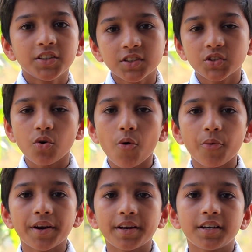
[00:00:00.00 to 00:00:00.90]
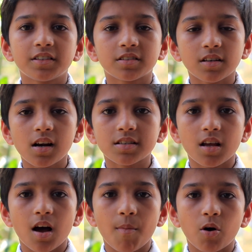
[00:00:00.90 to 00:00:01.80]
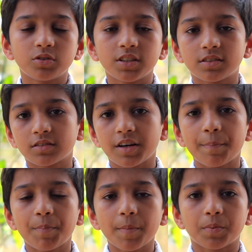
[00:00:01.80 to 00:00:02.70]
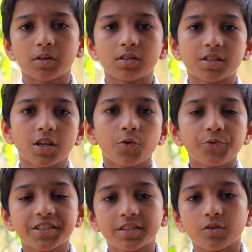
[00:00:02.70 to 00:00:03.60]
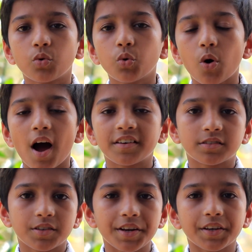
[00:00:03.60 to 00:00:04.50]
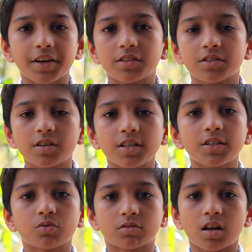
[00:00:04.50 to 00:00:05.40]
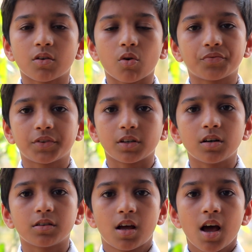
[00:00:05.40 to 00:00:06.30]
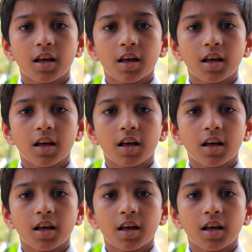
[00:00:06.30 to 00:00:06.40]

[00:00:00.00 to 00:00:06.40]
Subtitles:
In the story, it tells about these three peoples who undertake a journey to center of the Earth.